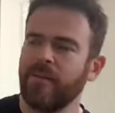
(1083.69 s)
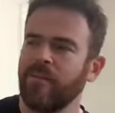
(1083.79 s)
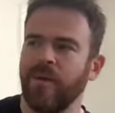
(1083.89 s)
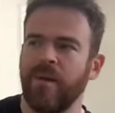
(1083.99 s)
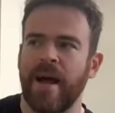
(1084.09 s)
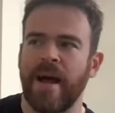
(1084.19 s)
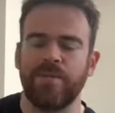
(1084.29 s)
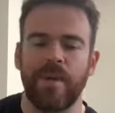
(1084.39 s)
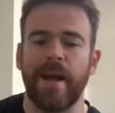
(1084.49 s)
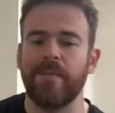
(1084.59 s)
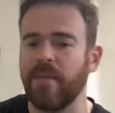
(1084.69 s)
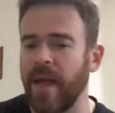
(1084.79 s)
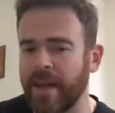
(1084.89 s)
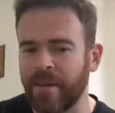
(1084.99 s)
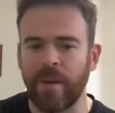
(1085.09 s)
realize what I
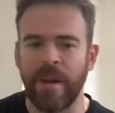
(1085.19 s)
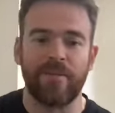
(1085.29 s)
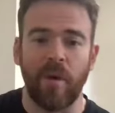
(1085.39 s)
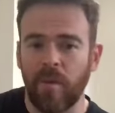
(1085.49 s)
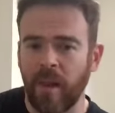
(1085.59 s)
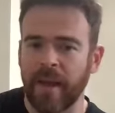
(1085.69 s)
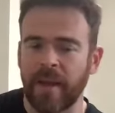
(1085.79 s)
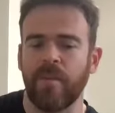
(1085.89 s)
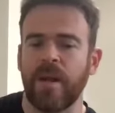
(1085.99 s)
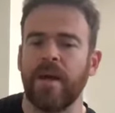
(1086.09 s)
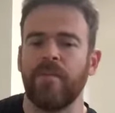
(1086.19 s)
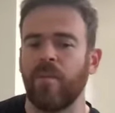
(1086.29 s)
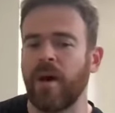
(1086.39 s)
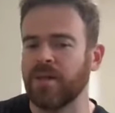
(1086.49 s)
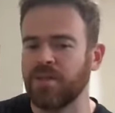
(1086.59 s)
like and what I don't like and what I would
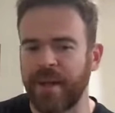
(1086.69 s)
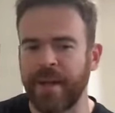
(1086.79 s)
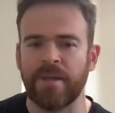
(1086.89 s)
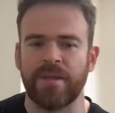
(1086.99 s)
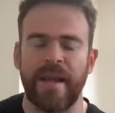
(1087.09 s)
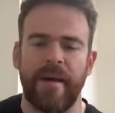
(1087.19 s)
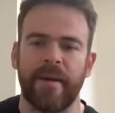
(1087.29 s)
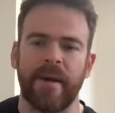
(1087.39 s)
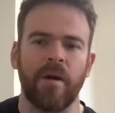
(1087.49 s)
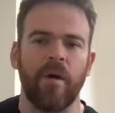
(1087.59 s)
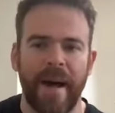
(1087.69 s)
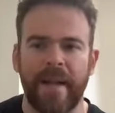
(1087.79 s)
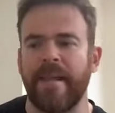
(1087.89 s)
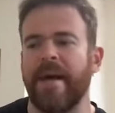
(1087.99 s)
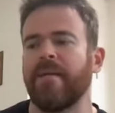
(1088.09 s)
want to change and how I can go
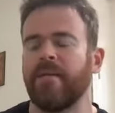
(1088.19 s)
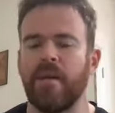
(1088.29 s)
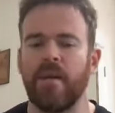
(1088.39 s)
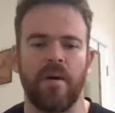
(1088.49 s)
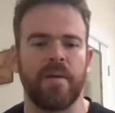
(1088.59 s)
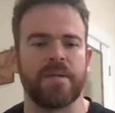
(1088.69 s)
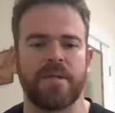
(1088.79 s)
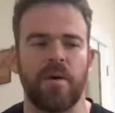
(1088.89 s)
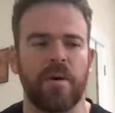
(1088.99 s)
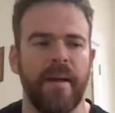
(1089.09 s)
about that, and so